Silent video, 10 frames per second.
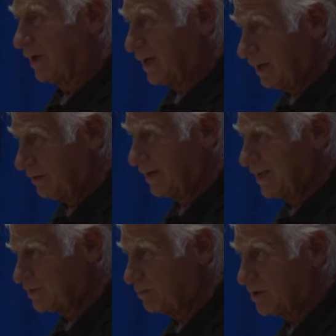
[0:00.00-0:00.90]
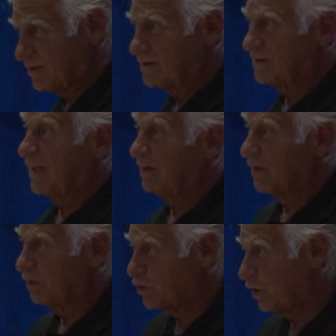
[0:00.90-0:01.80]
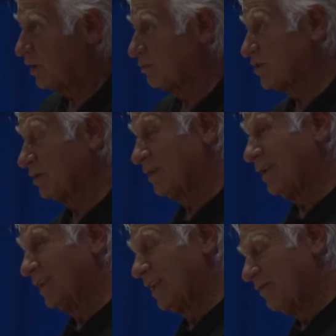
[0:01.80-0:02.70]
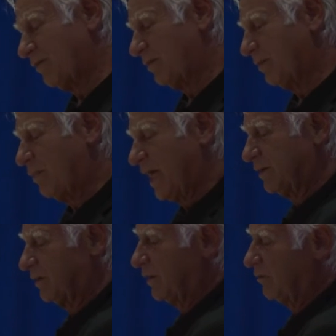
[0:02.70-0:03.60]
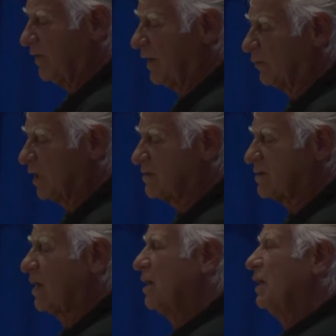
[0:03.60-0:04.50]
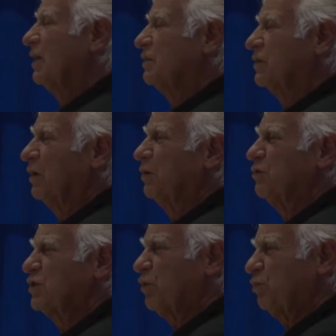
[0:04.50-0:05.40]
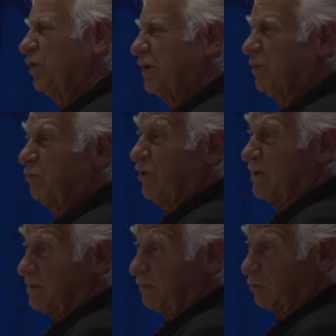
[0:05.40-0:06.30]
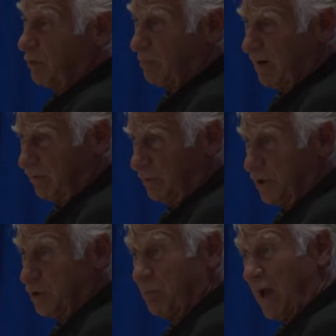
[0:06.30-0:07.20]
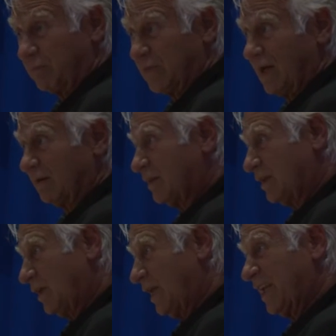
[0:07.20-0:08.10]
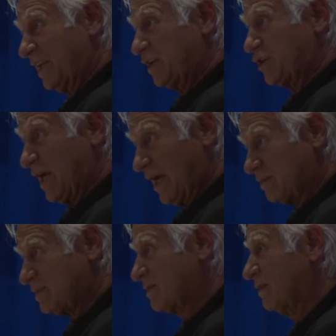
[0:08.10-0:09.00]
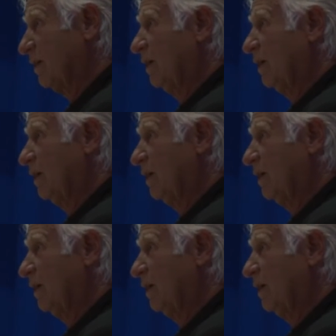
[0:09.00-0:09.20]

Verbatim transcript: the, guy, the husbands stayed in their jobs and didn't leave, abandon their families. So it was all pretty impressive. And Beveridge mapped out the NHS.